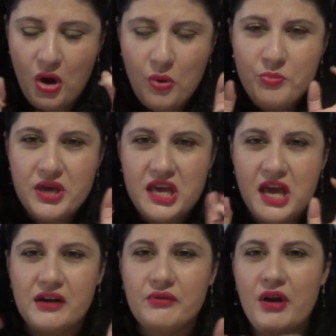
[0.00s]

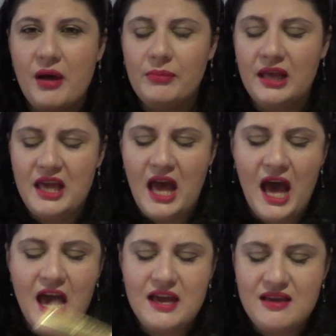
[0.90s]
combi and crumbly.
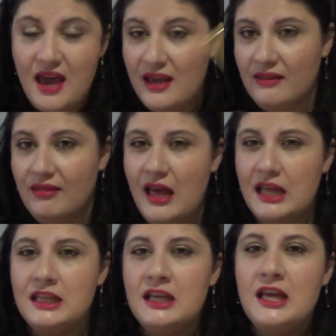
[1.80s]
I hate
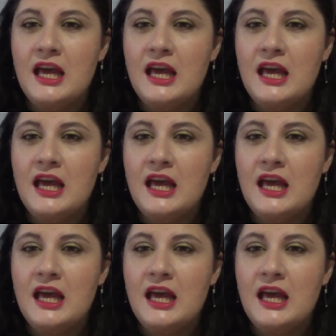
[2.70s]
that.